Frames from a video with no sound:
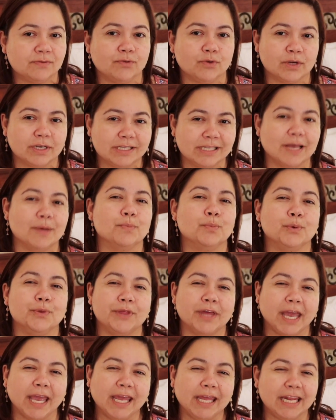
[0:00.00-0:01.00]
for example,
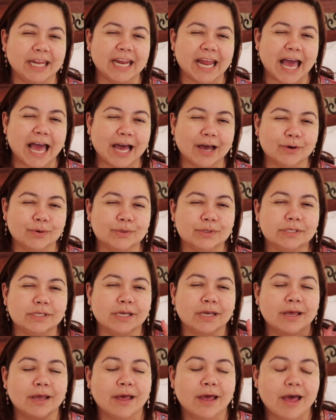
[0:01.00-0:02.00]
the eating out.
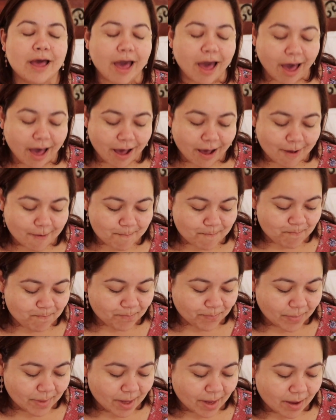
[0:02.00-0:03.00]
Um,
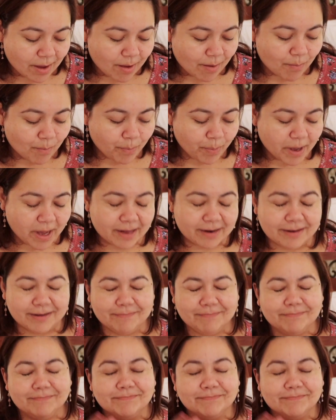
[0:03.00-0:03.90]
but